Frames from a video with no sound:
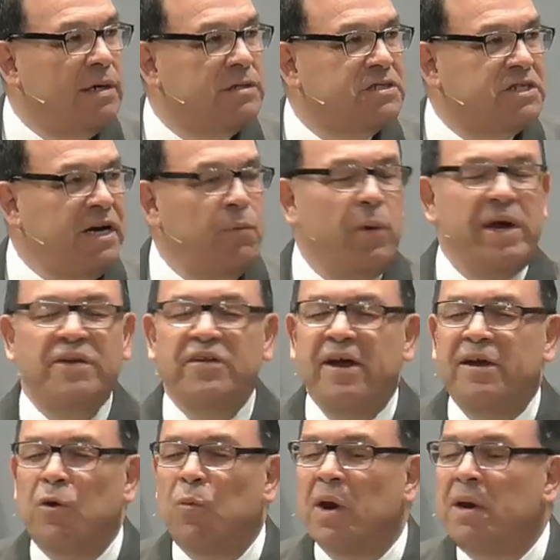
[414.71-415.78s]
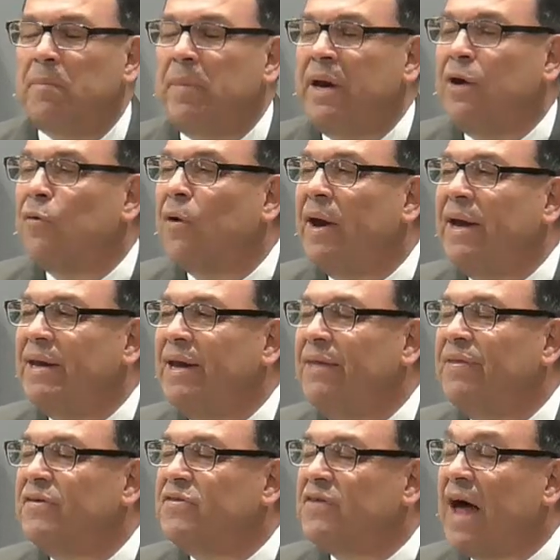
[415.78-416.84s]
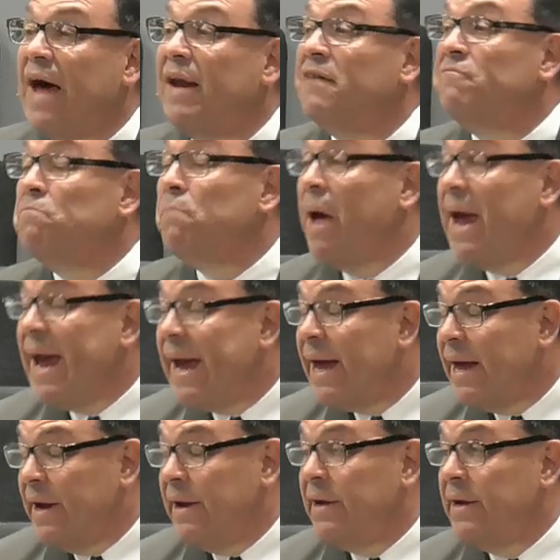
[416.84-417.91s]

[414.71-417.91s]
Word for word: See, we tend to want to be great in the sight of man.